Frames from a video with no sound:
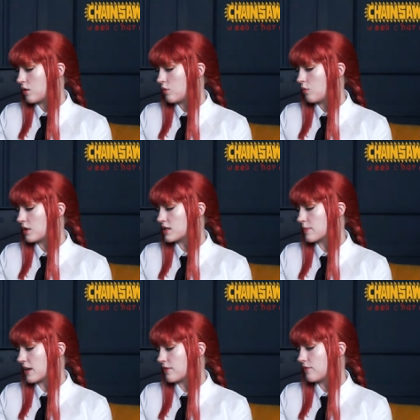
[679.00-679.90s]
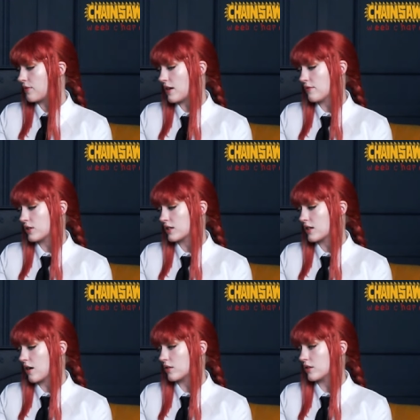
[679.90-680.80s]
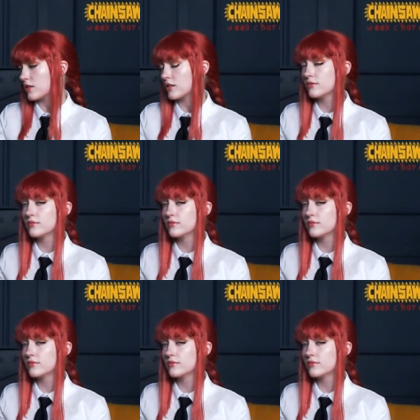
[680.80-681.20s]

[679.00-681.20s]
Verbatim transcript: What is my favorite color?